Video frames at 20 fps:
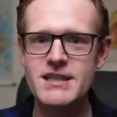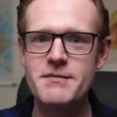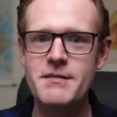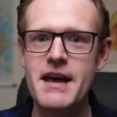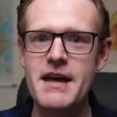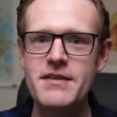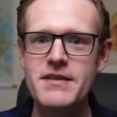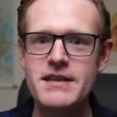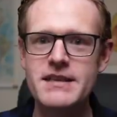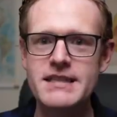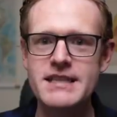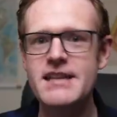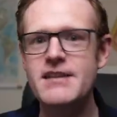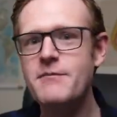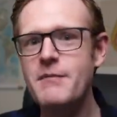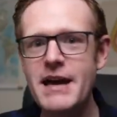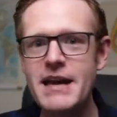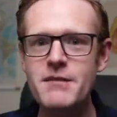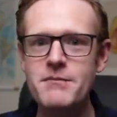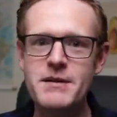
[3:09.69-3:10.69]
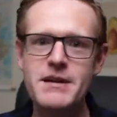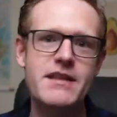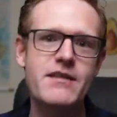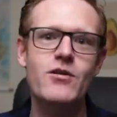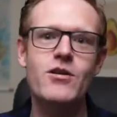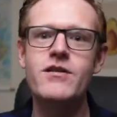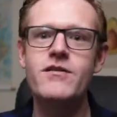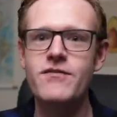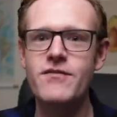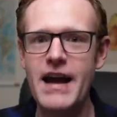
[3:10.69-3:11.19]
about this that they've made a bit of their
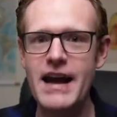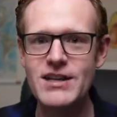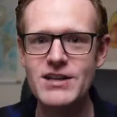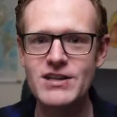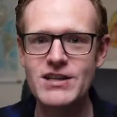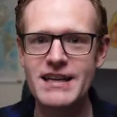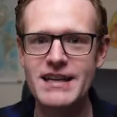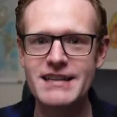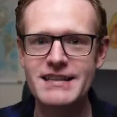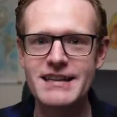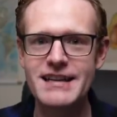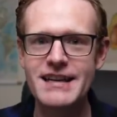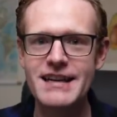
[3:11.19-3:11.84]
own fact sheet.